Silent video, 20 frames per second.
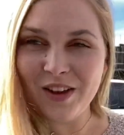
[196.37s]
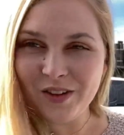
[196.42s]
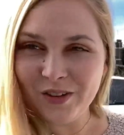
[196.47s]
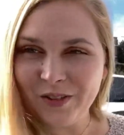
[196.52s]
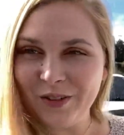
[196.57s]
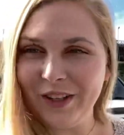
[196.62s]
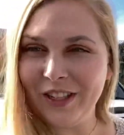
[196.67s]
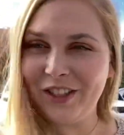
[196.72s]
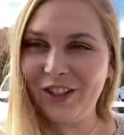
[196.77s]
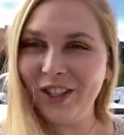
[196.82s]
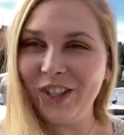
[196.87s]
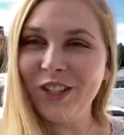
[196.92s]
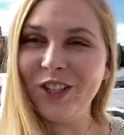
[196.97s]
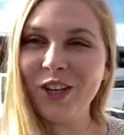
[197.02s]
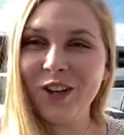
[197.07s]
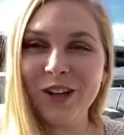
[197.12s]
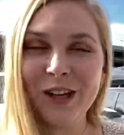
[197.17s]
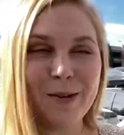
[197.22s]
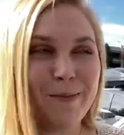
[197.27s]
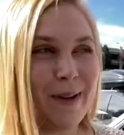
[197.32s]
We just
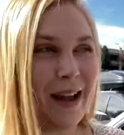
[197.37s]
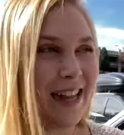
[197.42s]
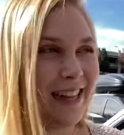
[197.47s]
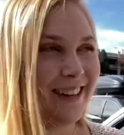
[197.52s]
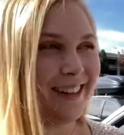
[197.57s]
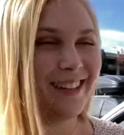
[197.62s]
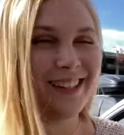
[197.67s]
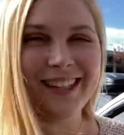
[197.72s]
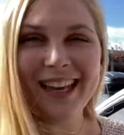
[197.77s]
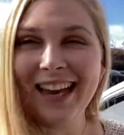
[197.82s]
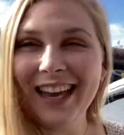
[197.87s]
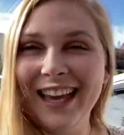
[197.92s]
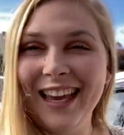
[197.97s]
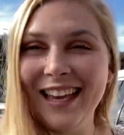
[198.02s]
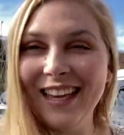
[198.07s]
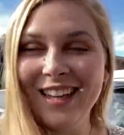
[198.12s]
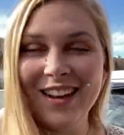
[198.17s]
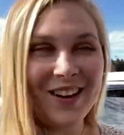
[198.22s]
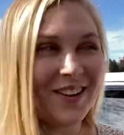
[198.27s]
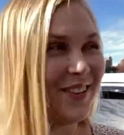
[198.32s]
showed up at our
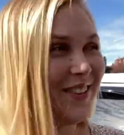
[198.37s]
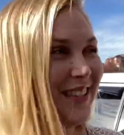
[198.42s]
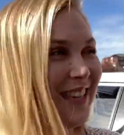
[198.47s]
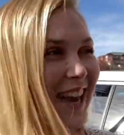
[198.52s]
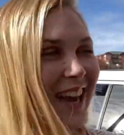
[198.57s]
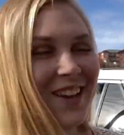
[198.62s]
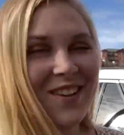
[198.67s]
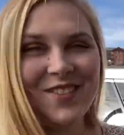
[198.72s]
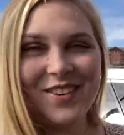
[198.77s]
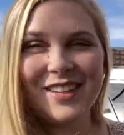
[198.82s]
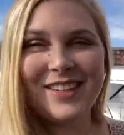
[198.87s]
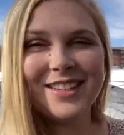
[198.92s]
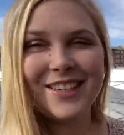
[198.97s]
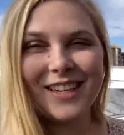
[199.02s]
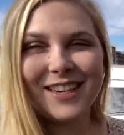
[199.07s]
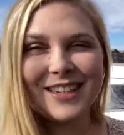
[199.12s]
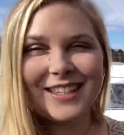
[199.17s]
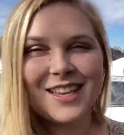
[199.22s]
second hotel, which is